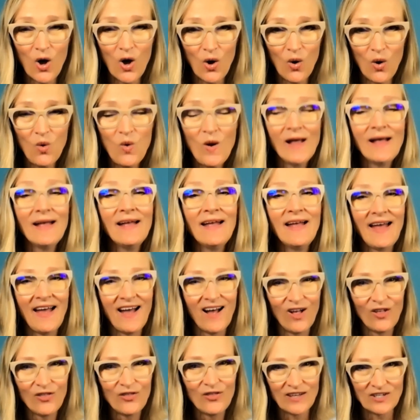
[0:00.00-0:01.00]
O,
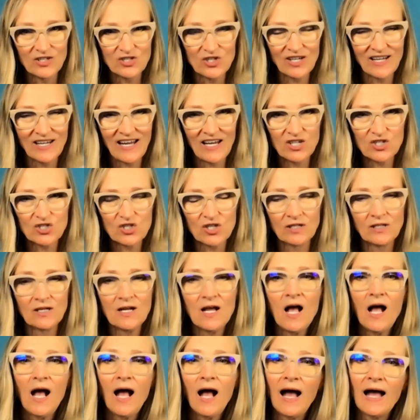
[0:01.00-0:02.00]
Health
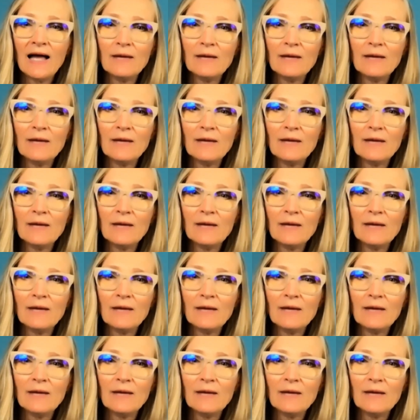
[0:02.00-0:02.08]
Education.